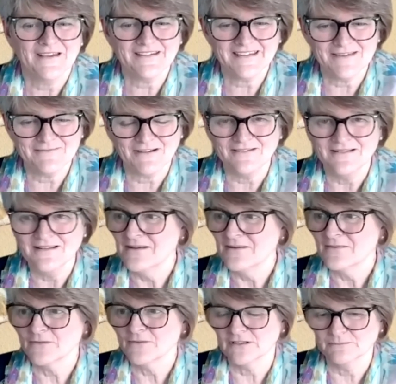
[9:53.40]
Okay, well,
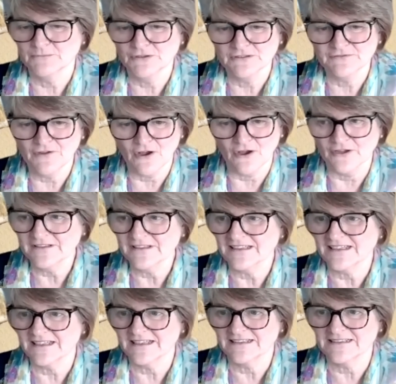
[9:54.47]
we'll move
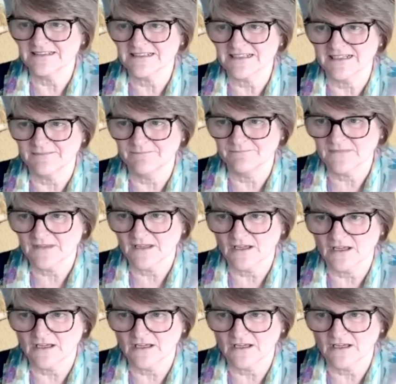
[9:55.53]
on and